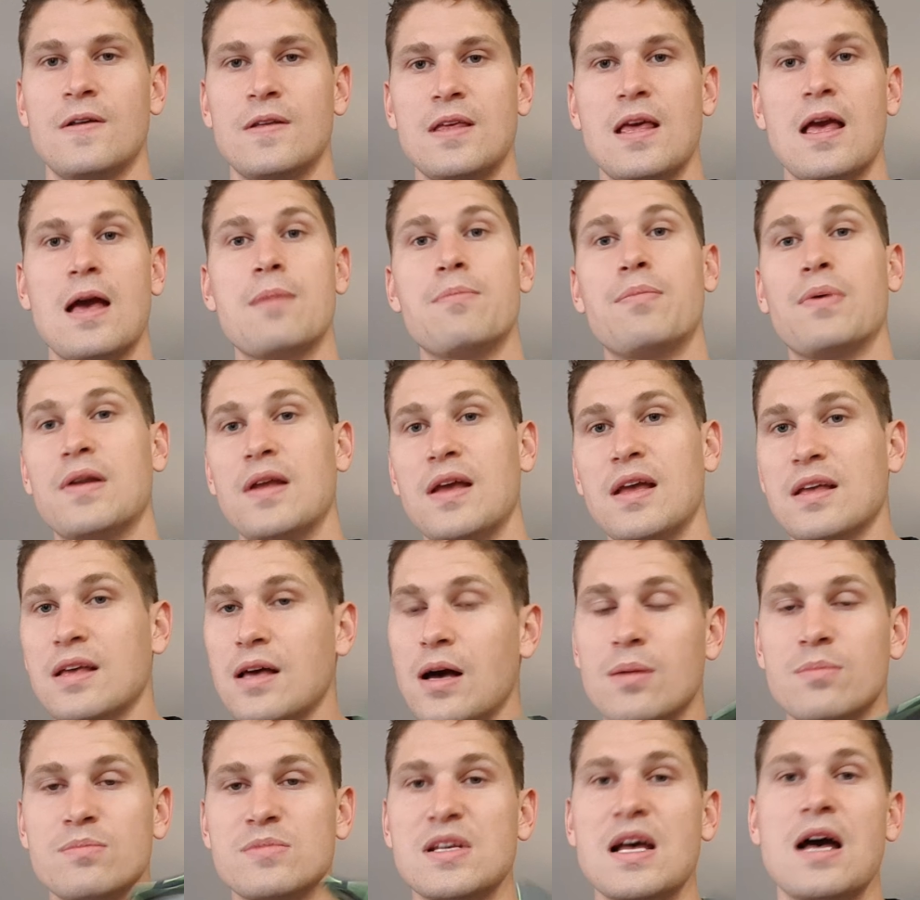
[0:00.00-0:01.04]
Yeah, but it
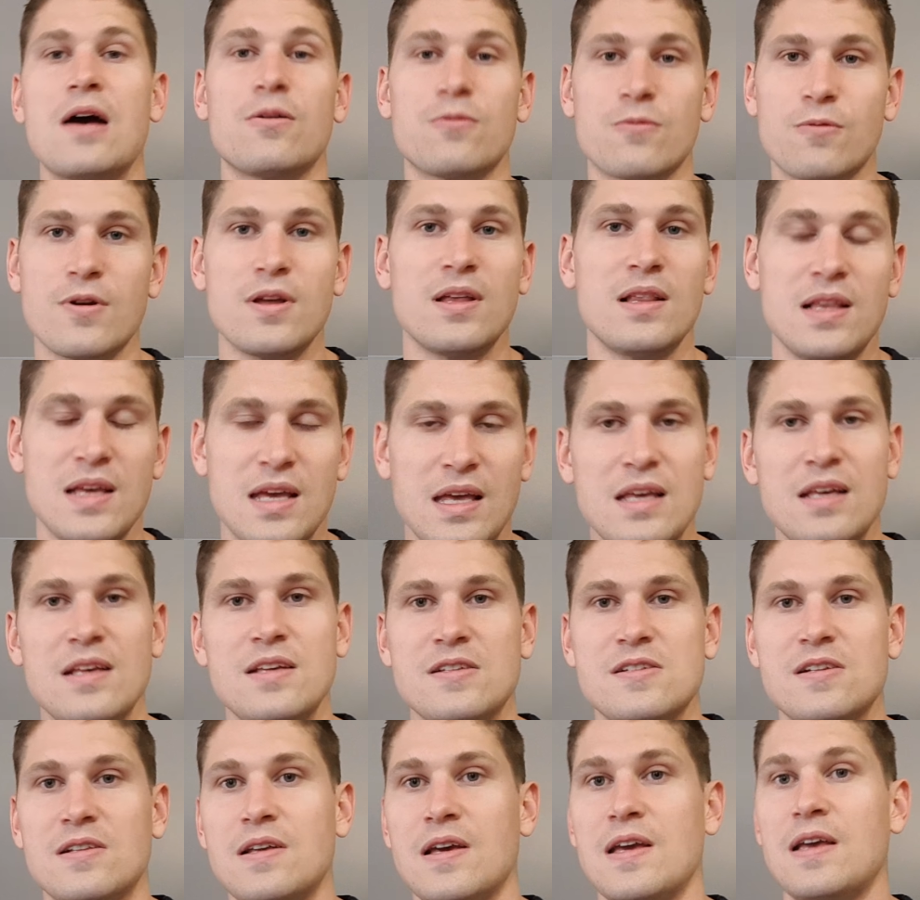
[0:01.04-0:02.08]
comes out really
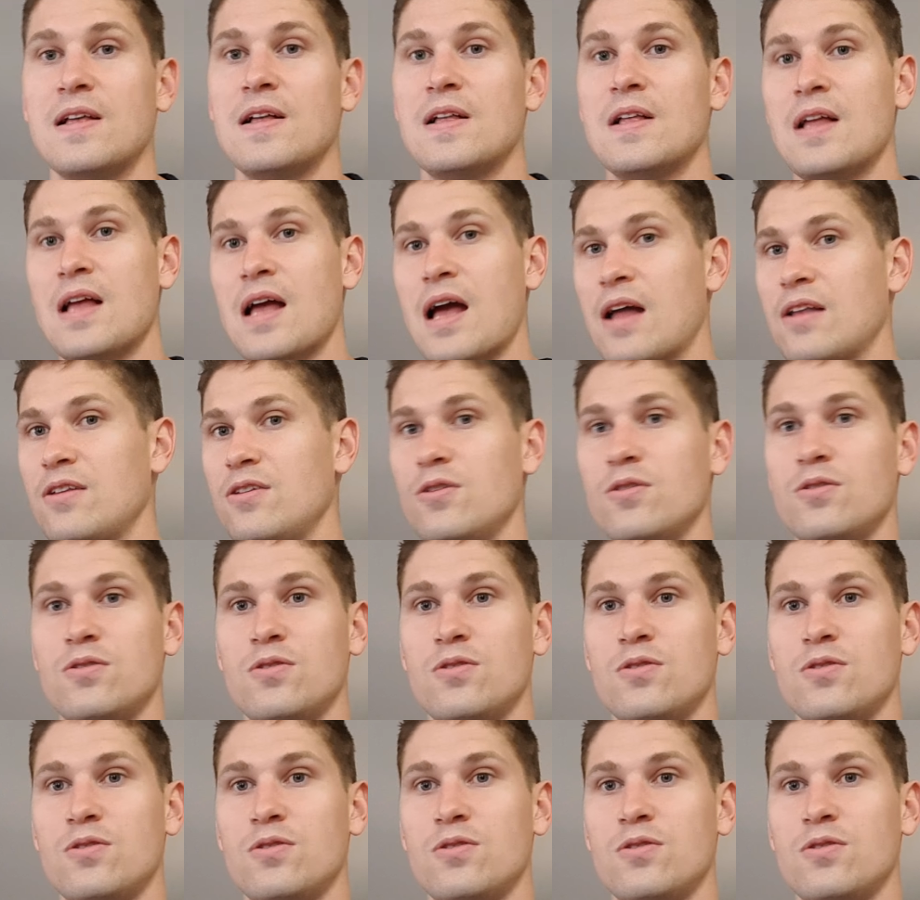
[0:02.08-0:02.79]
easily, and